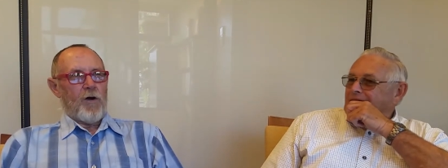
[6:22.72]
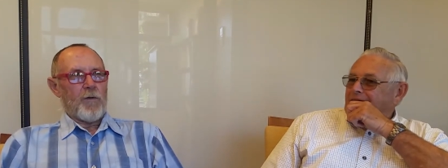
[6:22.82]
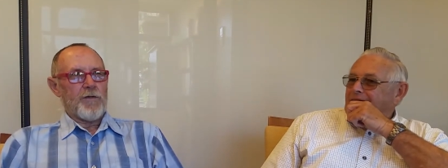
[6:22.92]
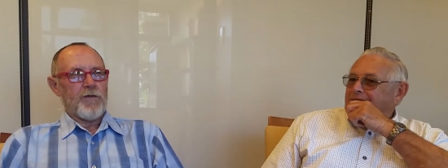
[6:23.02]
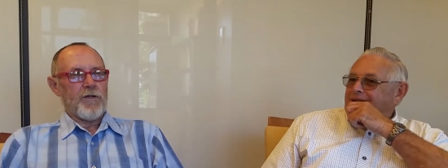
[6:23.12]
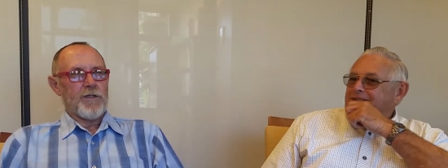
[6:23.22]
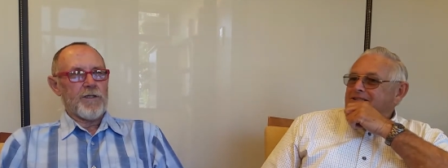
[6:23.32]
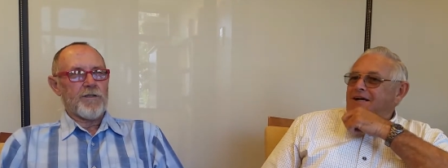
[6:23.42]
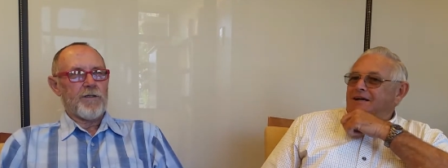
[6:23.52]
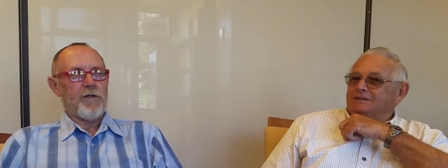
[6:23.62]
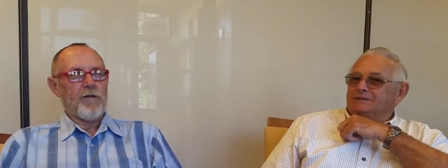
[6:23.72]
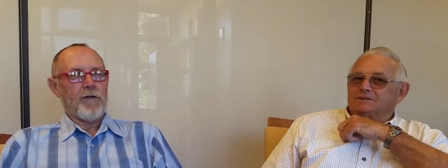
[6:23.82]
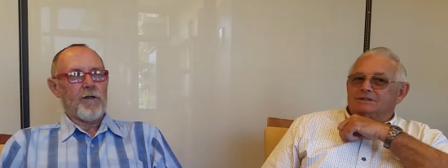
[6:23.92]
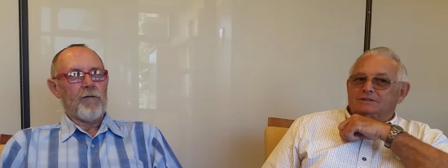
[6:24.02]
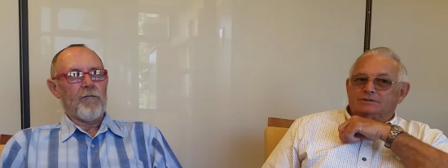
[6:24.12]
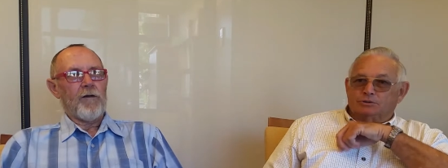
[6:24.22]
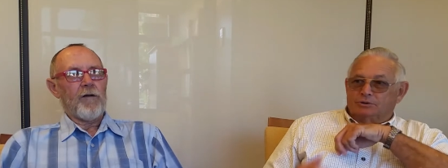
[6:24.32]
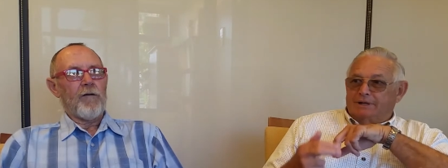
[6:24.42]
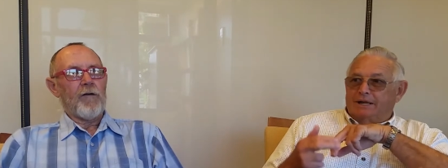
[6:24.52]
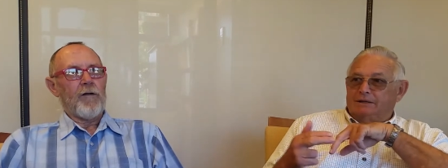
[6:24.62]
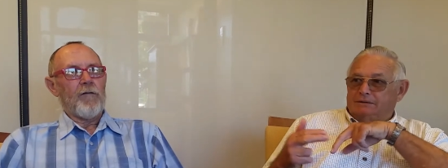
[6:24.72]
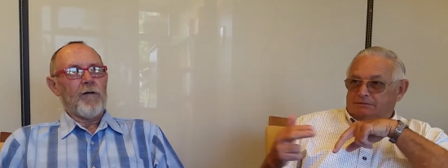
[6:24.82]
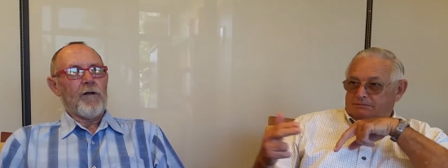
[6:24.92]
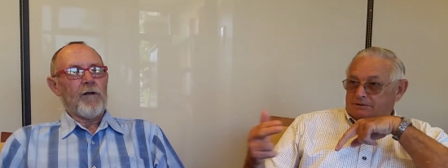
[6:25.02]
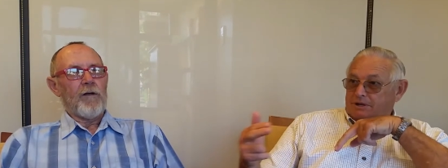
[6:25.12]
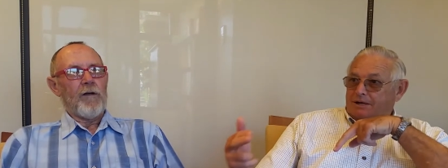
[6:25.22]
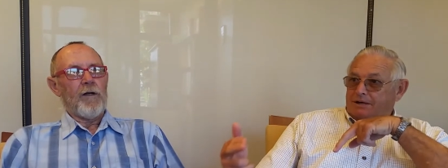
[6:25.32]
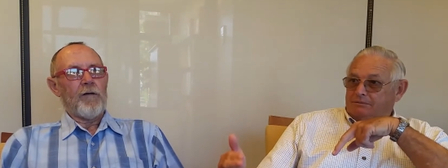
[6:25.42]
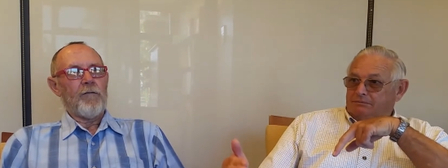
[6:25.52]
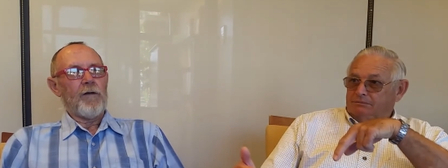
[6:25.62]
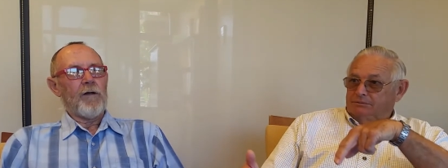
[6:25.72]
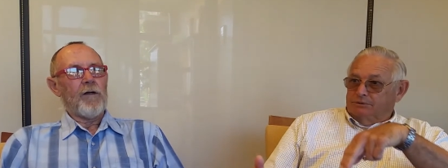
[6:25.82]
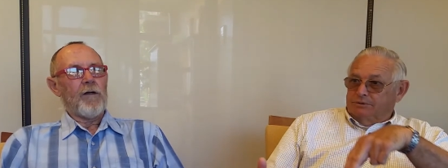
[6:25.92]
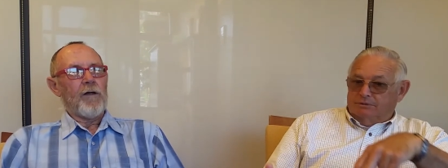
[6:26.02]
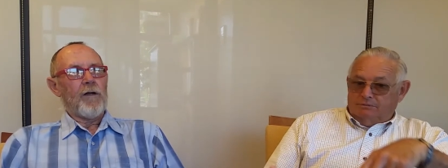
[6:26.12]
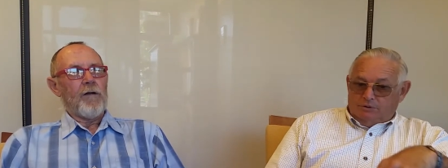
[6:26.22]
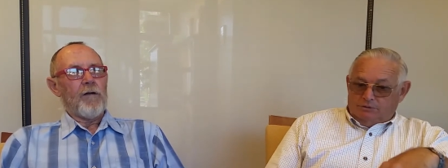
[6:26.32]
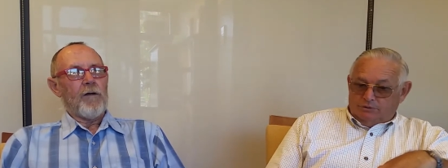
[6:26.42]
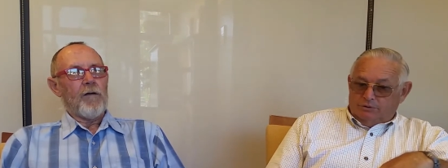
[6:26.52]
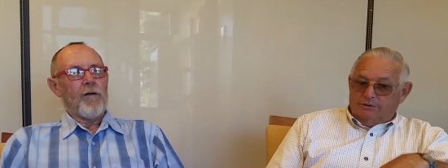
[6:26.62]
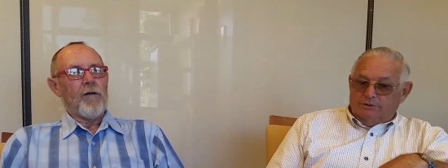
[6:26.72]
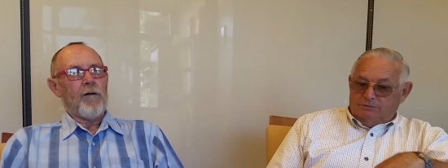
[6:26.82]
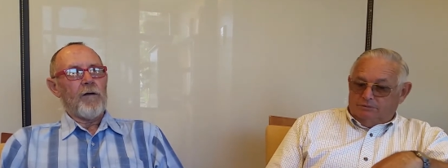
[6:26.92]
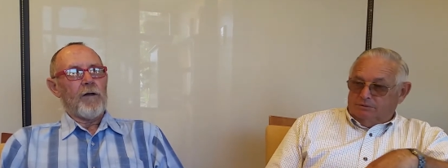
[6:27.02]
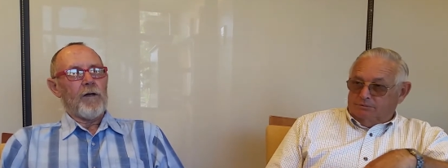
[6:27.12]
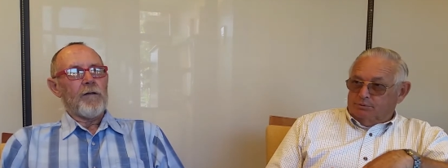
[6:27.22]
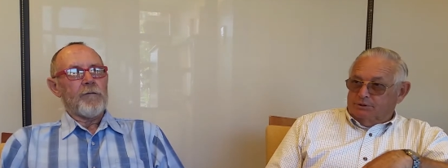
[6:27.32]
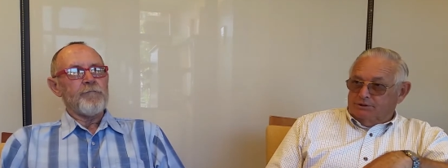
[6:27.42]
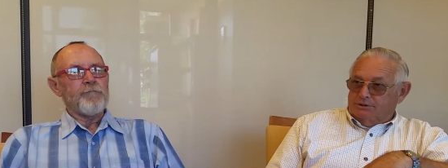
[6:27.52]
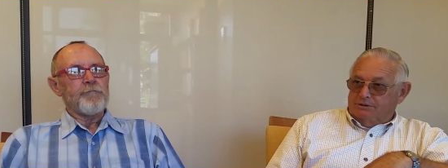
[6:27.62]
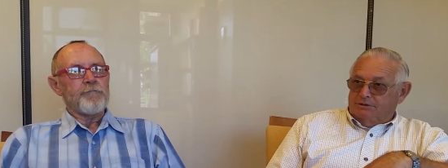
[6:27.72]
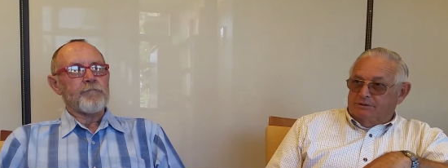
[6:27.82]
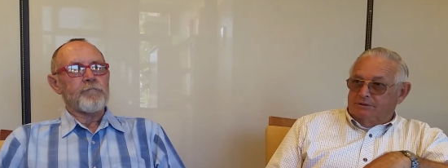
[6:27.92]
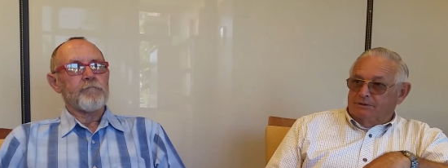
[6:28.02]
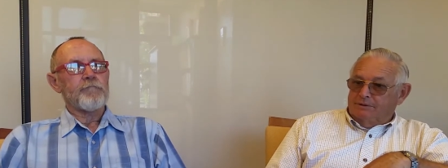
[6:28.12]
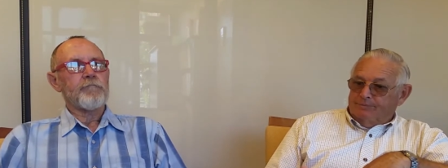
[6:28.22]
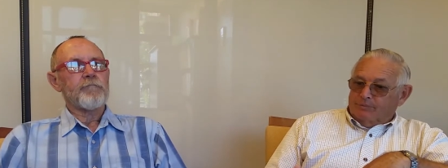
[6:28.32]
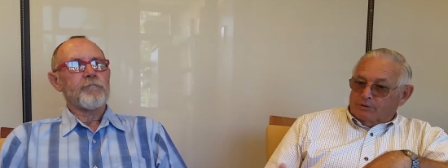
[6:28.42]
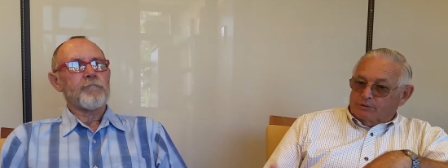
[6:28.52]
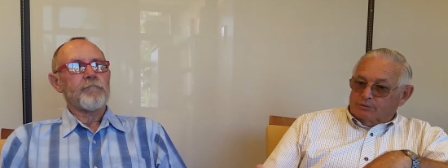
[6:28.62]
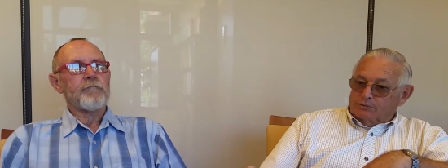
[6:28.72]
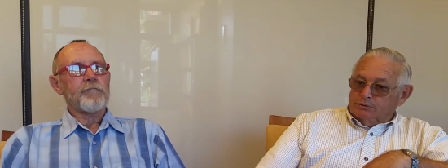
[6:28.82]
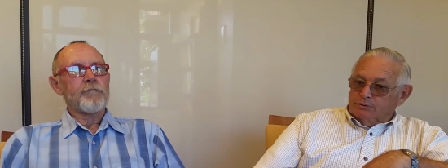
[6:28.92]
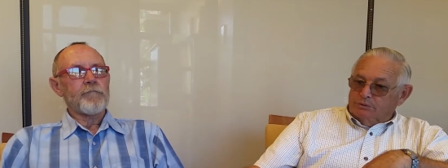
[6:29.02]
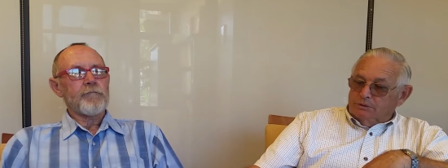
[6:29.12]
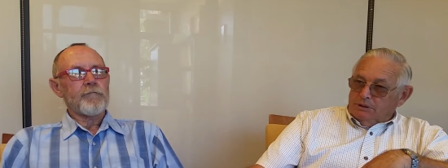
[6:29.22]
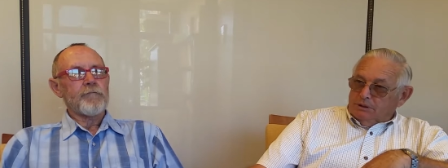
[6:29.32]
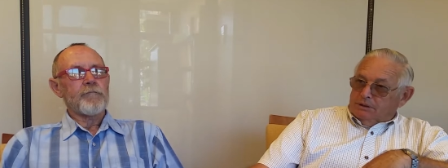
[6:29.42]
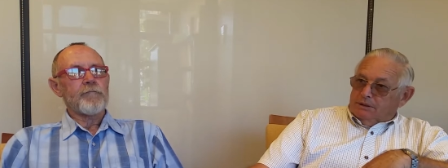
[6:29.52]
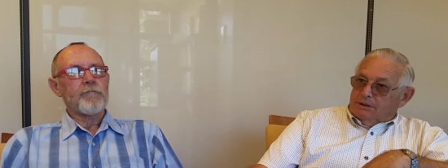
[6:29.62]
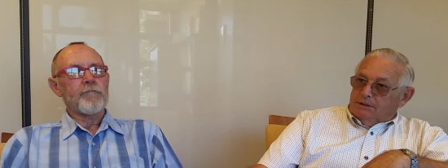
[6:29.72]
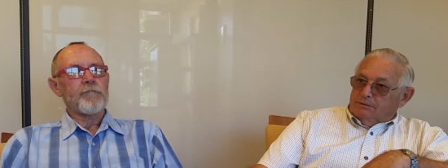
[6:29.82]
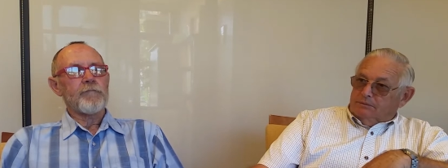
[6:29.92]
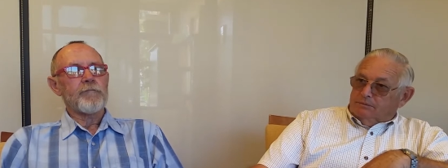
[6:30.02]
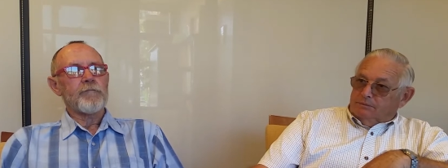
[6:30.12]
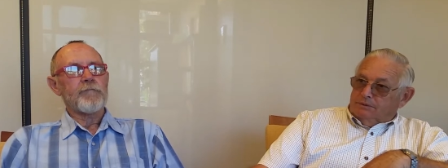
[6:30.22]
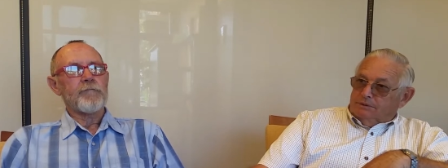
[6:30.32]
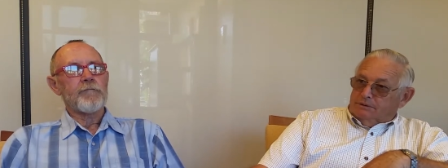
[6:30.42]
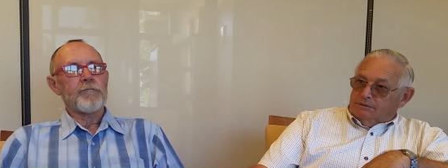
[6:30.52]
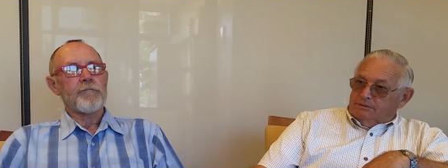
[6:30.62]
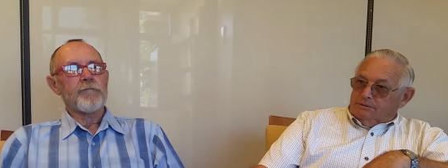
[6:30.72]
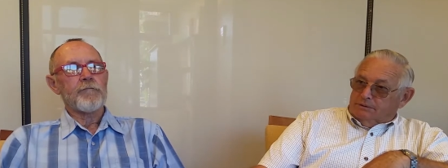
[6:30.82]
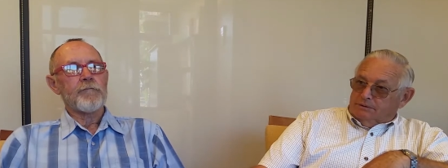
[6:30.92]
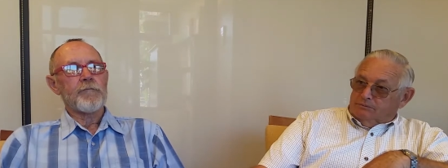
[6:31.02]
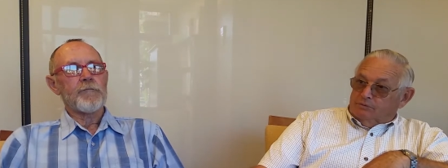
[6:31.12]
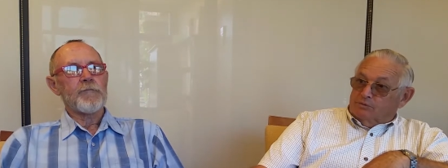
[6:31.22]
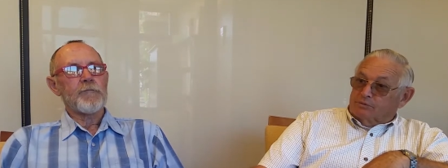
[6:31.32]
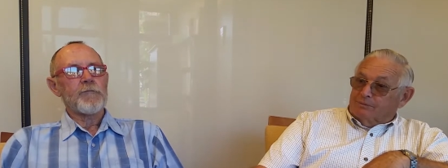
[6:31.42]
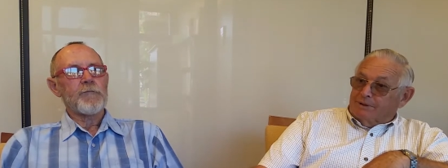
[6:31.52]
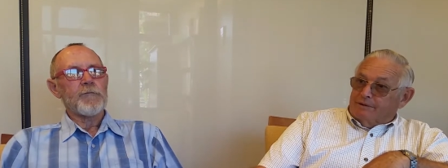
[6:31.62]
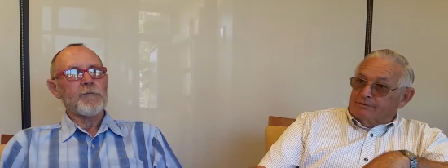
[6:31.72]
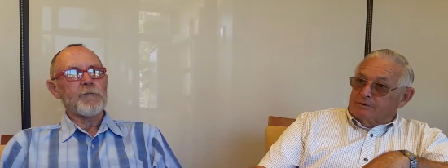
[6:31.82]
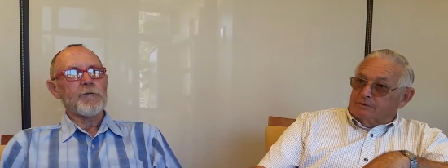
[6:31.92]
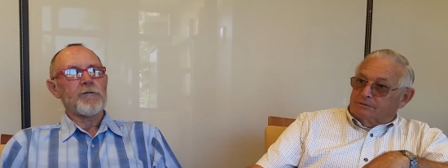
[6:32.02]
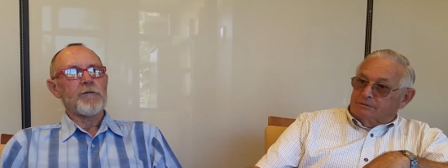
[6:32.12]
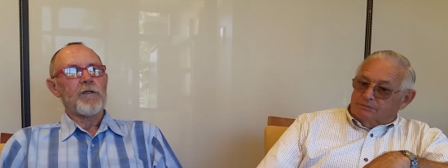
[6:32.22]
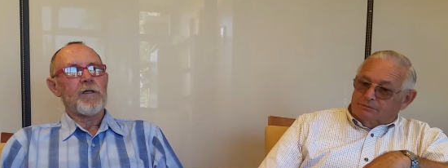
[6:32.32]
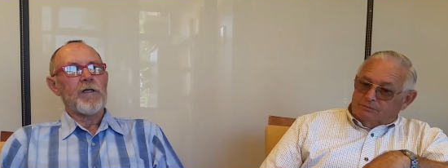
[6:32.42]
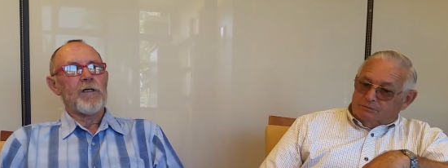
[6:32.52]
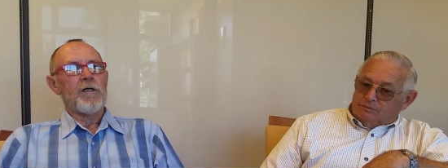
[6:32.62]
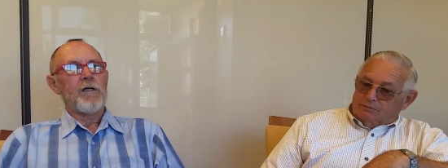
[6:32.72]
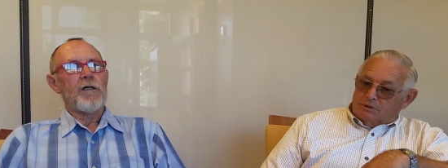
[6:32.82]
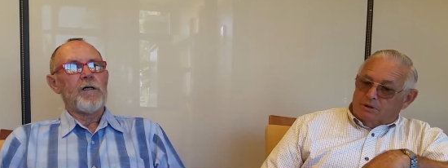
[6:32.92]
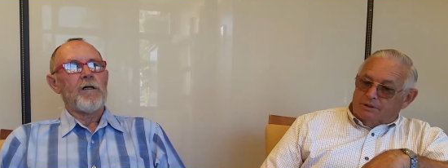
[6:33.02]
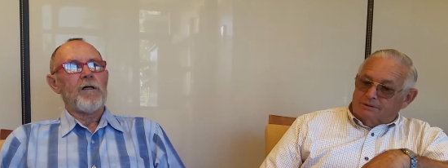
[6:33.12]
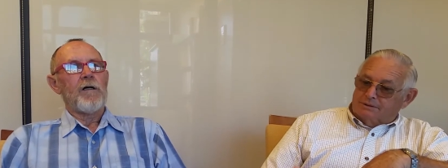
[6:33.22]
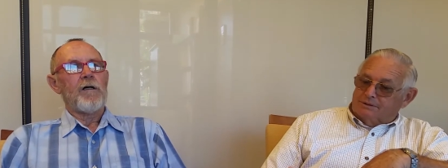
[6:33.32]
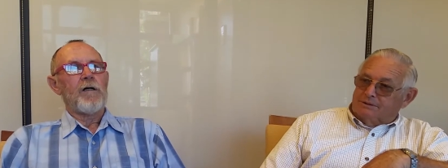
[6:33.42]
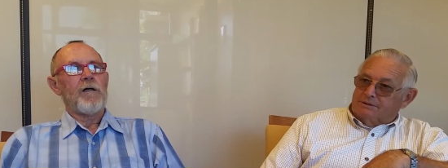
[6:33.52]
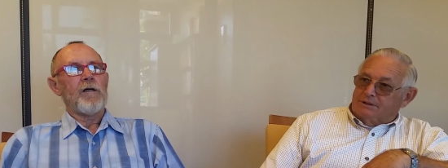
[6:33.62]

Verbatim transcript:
Speaker 1: always on. They
Speaker 2: challenged us during that time during well during the the pre cityhood through uh, the the vote from LAFCO, we were constantly